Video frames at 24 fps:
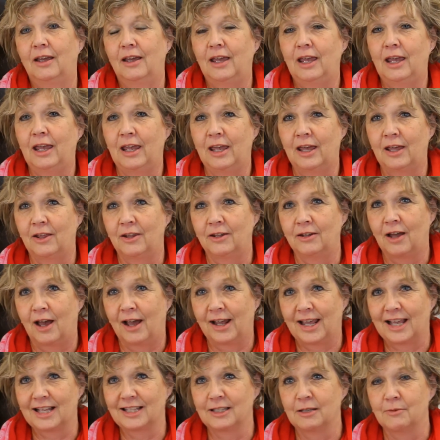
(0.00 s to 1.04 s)
And I
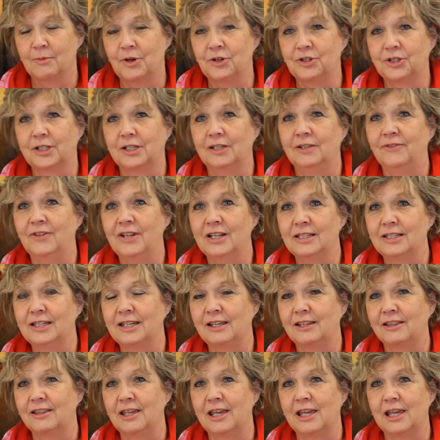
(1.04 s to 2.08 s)
guess the most
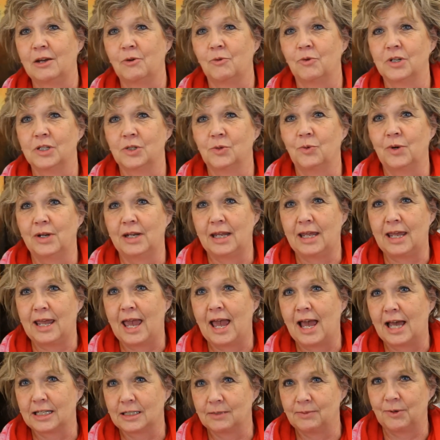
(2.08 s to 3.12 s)
convincing thing was when he
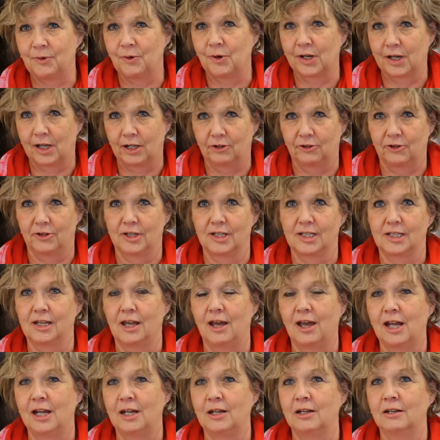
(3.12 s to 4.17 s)
asked me what color the
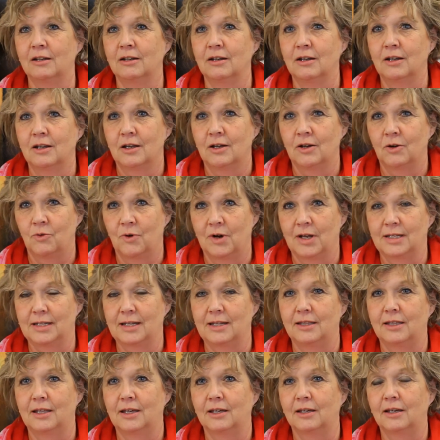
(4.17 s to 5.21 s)
sign was
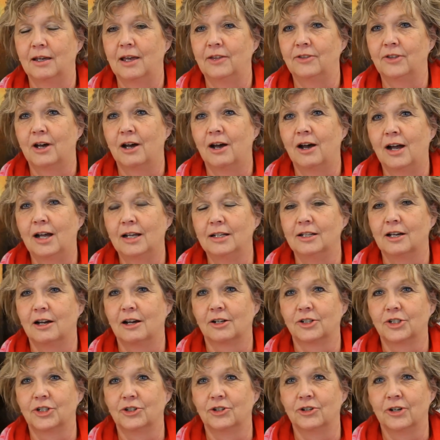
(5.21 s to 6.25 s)
at the at the eye
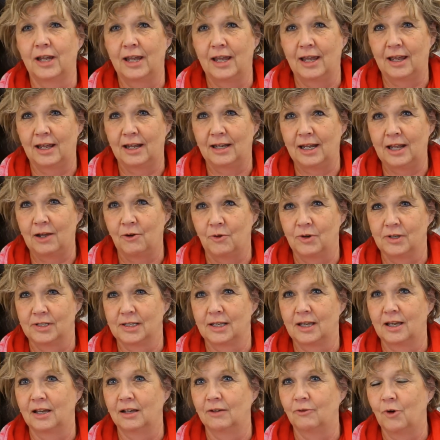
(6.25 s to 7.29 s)
doctor, and it was
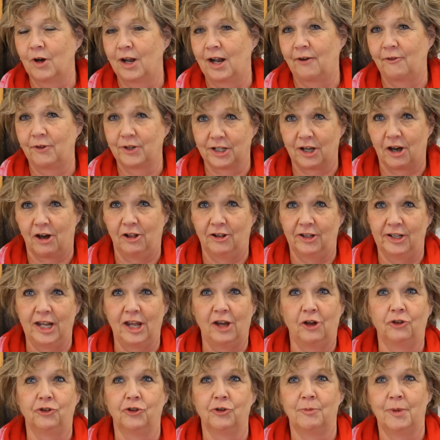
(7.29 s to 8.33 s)
a what I would call an
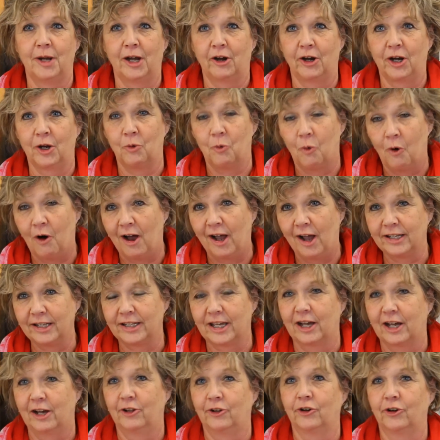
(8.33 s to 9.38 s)
elderberry wine
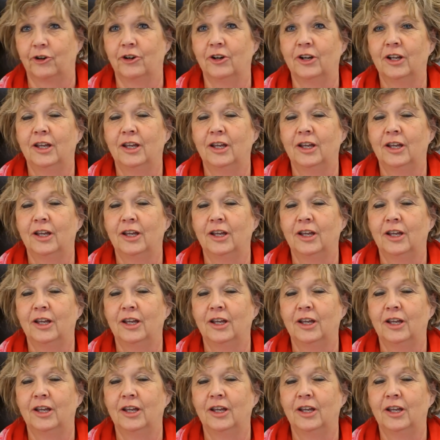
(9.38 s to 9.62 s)
color.